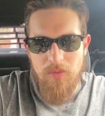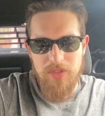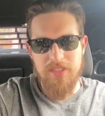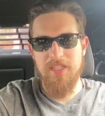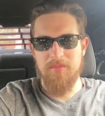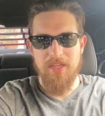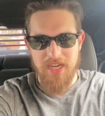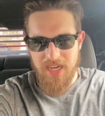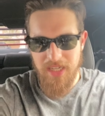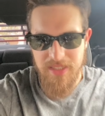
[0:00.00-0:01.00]
What's up,
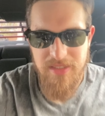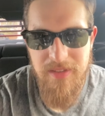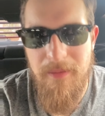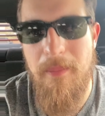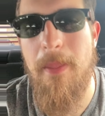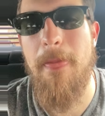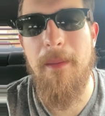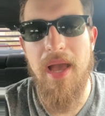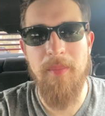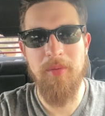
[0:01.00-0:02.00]
guys?
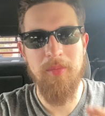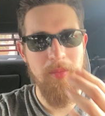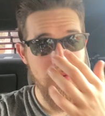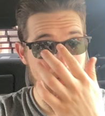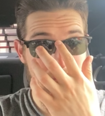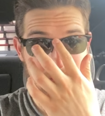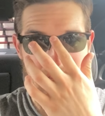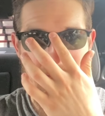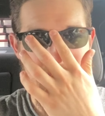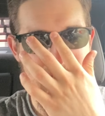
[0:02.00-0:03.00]
Happy Memorial
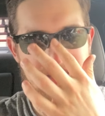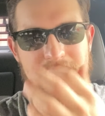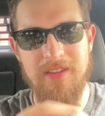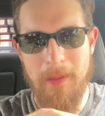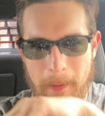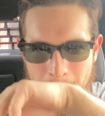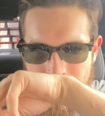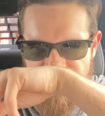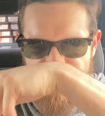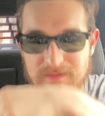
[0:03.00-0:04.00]
Day.
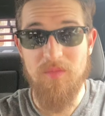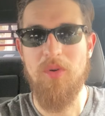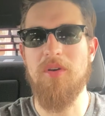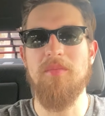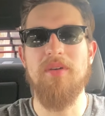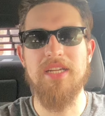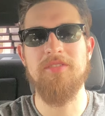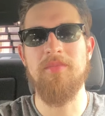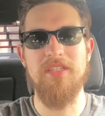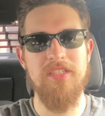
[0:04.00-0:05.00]
Welcome back
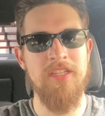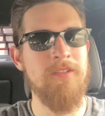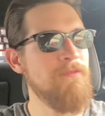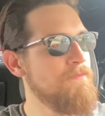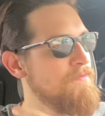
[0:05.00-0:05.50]
to my channel.